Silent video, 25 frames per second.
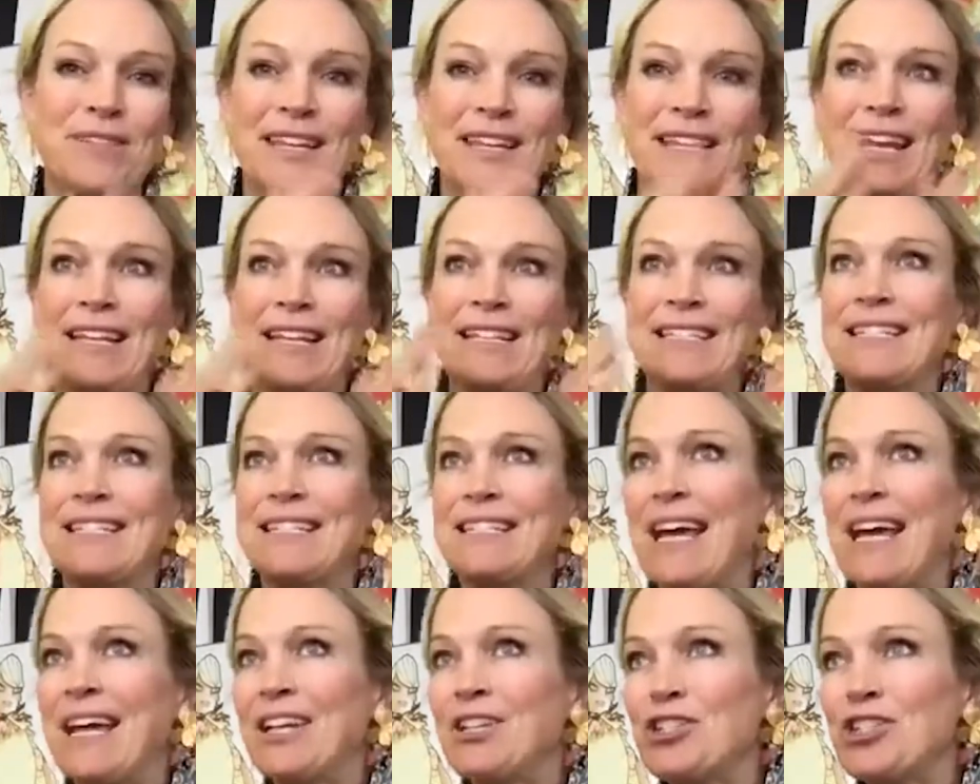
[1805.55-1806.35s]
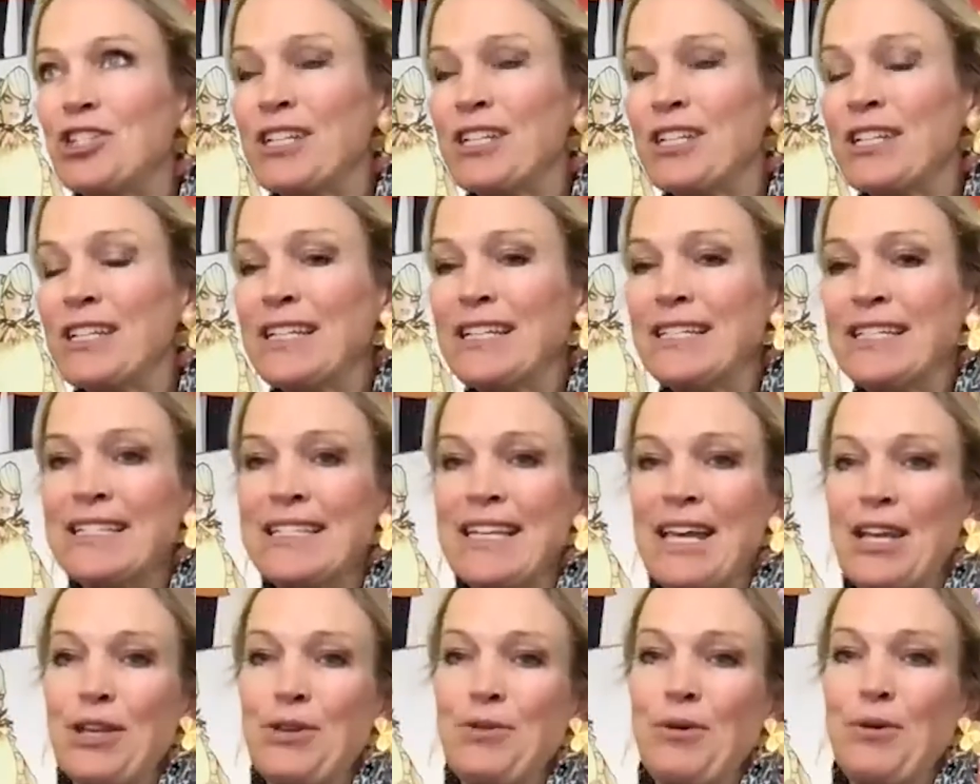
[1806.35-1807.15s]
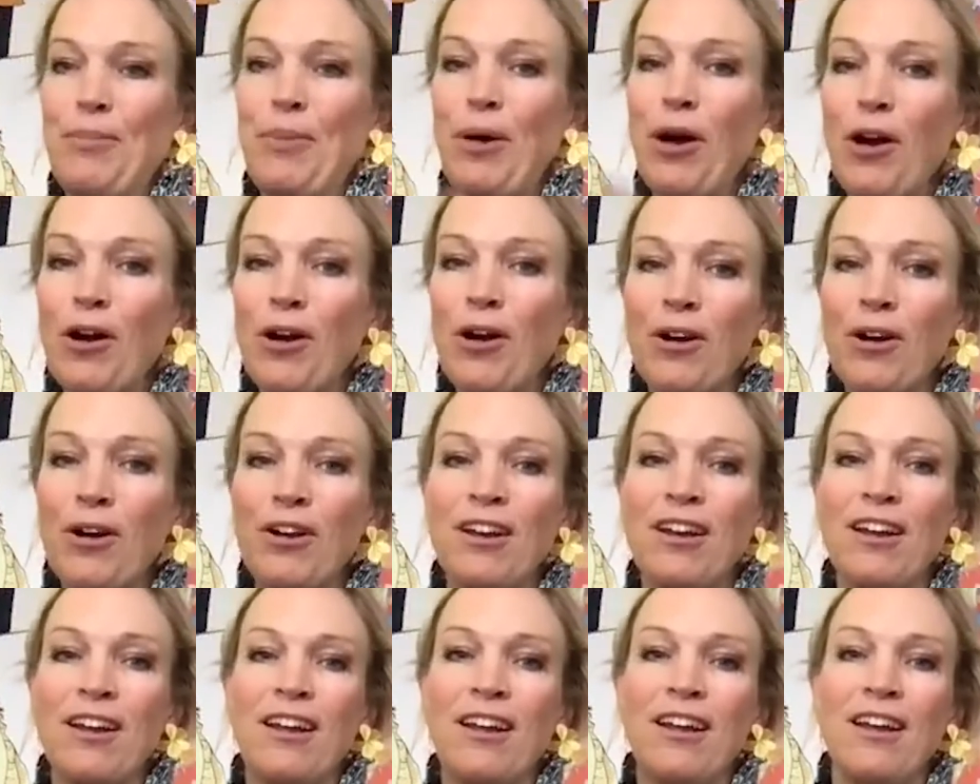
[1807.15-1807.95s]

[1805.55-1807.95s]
that gains attention can set you apart.